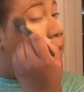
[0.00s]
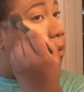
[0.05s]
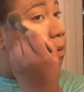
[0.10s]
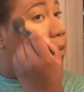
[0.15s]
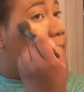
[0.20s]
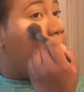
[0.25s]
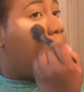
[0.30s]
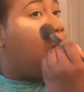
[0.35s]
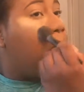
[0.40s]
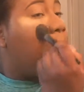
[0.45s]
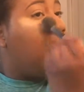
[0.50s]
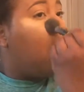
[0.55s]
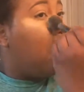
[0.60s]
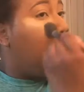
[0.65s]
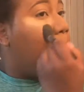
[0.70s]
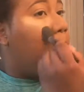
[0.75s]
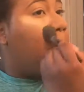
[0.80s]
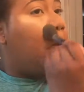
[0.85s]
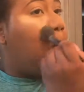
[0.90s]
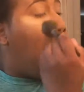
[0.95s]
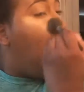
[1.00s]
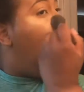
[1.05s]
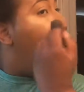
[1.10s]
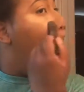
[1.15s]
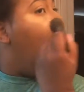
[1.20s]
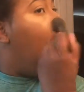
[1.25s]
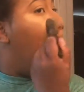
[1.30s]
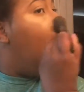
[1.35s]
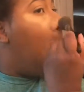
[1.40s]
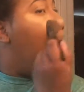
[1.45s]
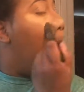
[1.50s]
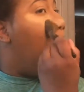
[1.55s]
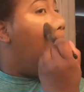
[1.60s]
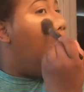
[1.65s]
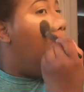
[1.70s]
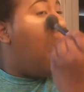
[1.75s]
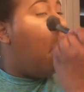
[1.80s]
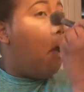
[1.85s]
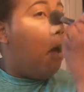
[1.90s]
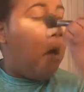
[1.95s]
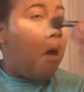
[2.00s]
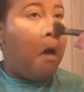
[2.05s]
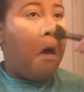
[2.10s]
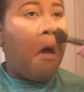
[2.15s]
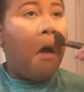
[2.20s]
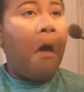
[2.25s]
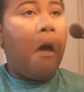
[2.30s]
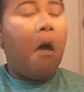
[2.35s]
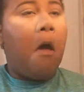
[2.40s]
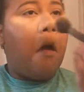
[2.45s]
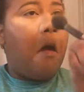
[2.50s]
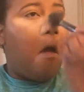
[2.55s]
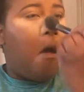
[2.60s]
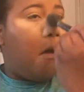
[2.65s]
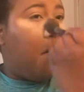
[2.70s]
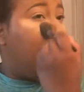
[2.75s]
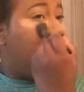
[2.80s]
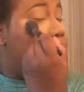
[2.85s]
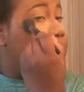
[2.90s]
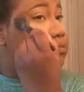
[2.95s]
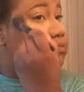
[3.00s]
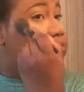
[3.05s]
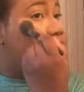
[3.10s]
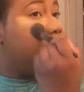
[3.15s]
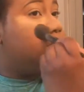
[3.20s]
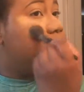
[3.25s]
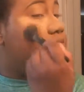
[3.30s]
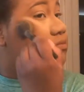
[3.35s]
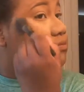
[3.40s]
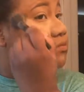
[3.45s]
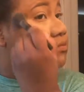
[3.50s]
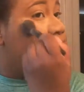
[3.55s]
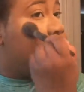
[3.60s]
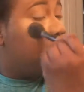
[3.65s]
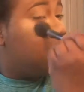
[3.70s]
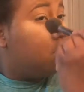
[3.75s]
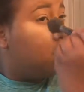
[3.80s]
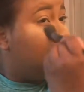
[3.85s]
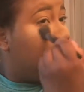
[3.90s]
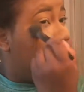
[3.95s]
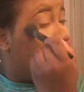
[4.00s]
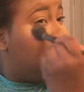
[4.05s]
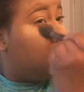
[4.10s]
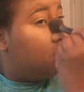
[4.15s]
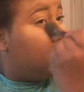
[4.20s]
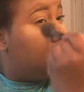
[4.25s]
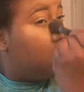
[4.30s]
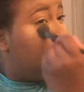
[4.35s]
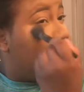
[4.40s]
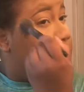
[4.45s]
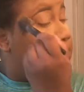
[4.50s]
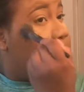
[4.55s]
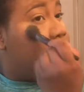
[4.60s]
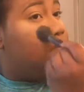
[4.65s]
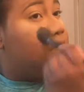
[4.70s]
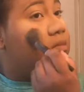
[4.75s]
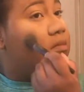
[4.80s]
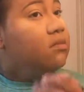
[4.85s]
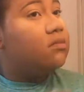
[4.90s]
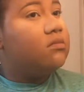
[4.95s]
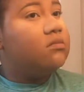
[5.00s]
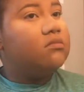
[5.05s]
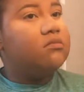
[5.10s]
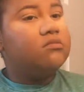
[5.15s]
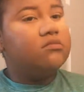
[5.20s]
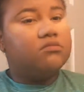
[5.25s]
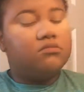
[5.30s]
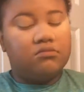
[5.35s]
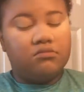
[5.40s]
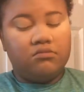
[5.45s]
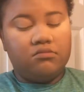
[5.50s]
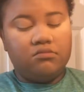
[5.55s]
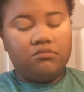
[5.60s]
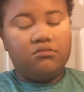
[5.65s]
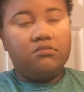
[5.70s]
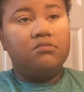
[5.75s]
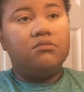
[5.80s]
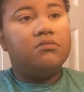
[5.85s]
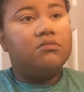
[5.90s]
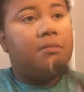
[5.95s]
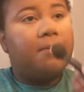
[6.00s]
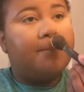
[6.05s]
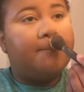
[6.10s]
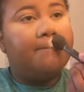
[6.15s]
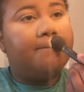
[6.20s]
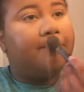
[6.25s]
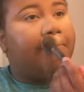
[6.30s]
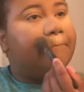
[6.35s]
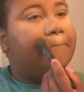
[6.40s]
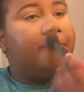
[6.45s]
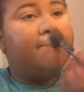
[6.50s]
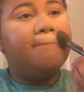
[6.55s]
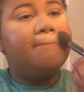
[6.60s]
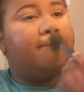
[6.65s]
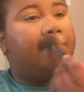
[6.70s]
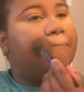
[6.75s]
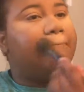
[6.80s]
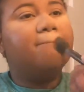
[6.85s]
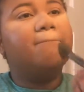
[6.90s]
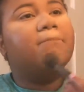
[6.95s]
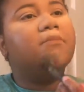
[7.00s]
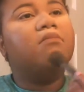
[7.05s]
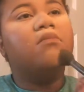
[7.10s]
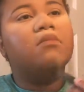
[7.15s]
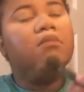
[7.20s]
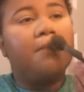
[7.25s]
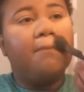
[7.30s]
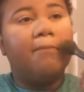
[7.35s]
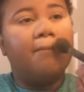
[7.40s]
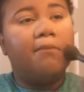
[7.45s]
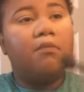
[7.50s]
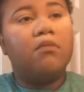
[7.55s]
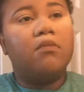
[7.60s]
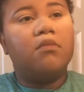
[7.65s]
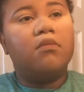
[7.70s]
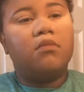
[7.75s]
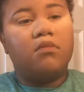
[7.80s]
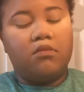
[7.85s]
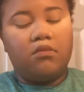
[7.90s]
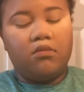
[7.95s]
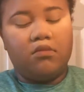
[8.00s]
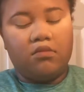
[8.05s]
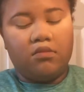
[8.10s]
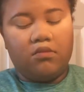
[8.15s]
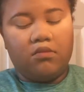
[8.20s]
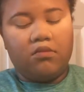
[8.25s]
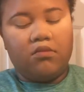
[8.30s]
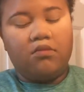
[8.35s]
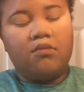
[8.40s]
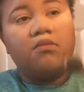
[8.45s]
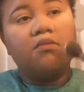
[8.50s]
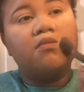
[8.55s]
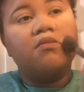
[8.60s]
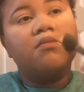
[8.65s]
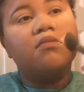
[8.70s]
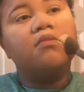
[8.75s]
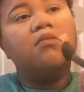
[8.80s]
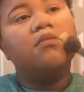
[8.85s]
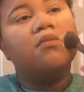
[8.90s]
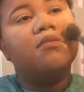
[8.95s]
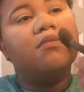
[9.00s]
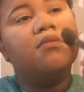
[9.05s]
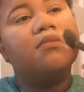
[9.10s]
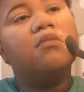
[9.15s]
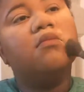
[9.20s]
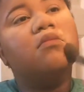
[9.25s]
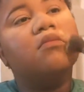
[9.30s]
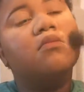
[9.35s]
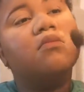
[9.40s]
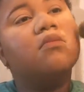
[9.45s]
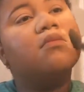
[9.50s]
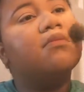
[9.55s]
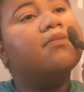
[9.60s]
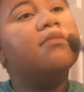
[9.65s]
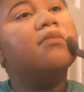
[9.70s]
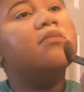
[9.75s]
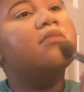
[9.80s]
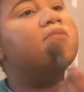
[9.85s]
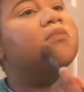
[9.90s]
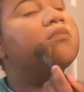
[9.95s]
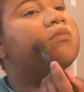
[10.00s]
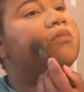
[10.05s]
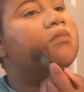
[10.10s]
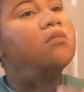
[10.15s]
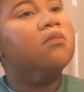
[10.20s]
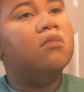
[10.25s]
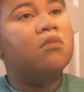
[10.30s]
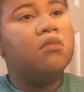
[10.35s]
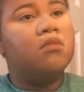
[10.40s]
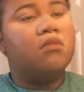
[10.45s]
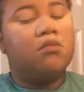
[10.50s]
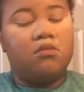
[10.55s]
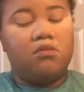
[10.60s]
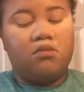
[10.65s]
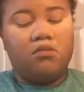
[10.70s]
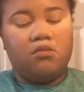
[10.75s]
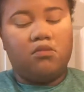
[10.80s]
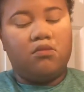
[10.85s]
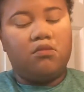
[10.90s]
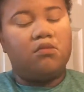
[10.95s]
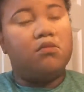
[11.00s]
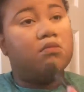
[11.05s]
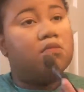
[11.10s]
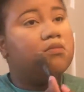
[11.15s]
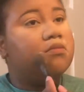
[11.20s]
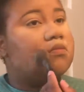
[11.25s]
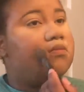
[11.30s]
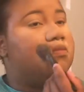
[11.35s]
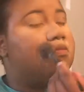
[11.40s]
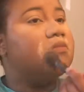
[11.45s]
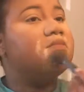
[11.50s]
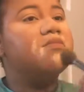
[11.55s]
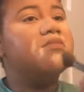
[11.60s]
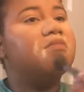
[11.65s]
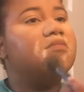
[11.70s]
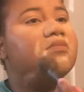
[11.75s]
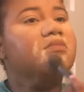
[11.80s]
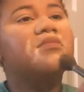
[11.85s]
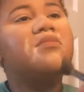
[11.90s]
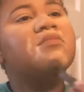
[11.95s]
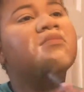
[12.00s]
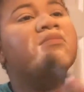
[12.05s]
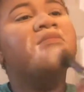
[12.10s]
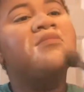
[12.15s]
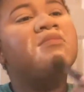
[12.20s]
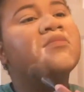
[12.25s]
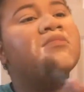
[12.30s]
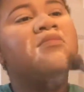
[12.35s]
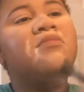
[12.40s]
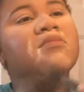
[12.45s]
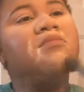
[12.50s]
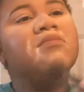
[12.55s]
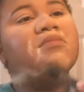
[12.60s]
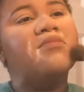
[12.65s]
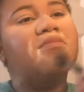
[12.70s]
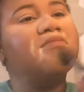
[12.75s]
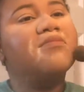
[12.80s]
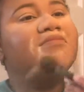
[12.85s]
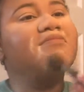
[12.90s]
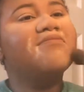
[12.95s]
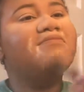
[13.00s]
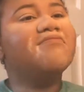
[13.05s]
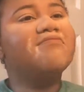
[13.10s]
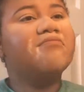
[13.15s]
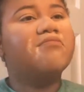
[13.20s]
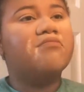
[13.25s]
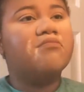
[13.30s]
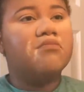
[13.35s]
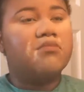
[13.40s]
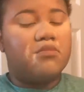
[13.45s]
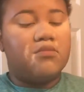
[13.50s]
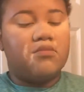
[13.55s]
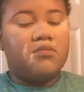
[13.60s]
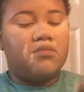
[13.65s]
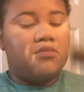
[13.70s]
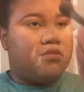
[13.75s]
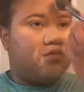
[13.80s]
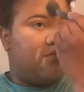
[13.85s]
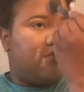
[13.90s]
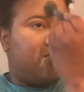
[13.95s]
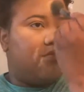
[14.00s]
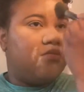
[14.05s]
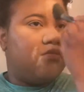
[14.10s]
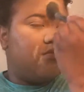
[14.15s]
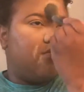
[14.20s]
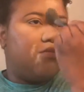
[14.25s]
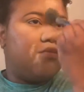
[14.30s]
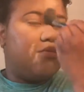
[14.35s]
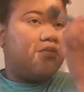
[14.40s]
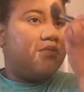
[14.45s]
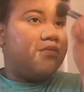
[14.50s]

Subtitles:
it feels like air on your skin. Like, seriously, this is like one of the best setting powders I've ever tried. And I'm going to add a little bit more to this because I want to ensure that if I get any fallout from my eyeshadow,